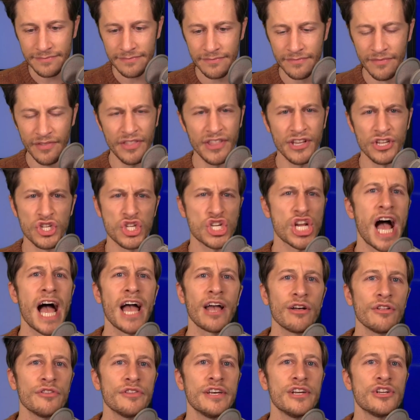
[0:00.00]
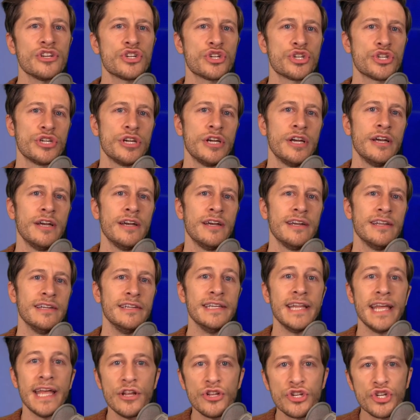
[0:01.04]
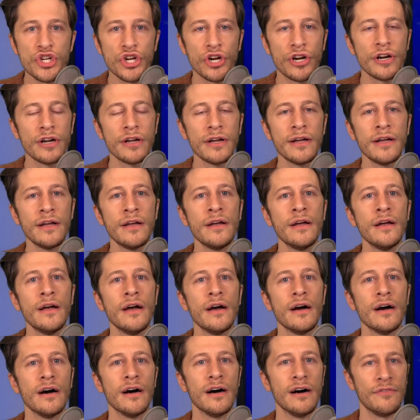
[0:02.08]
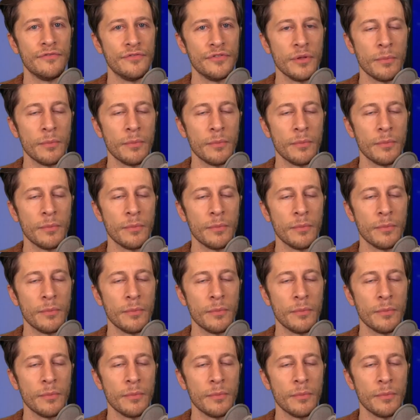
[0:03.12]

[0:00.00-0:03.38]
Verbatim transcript: the childish nature of the